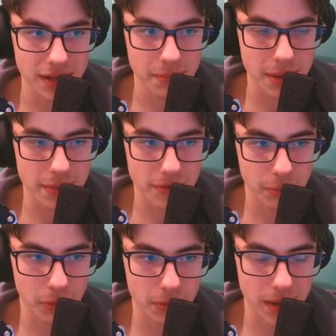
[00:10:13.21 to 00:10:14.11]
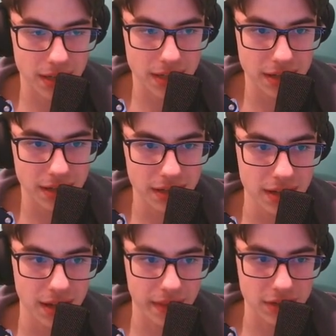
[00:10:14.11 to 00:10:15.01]
Maybe if I pull him back here
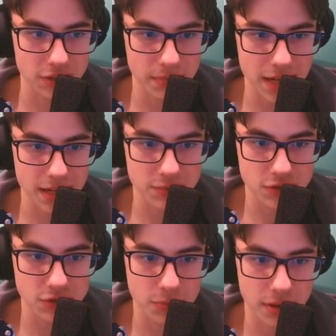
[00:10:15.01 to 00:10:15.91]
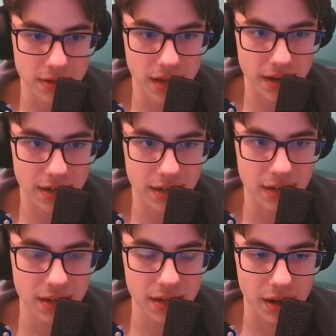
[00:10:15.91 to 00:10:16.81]
and then just make him super attacking,
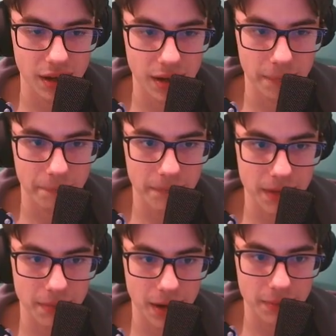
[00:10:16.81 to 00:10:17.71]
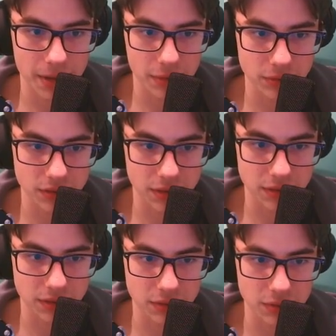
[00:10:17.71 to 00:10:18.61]
it might be able to
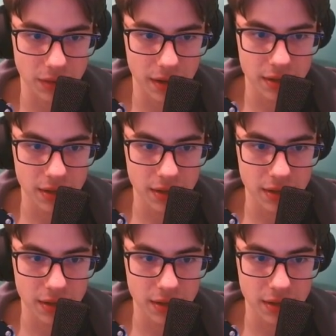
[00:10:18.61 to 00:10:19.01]
do that.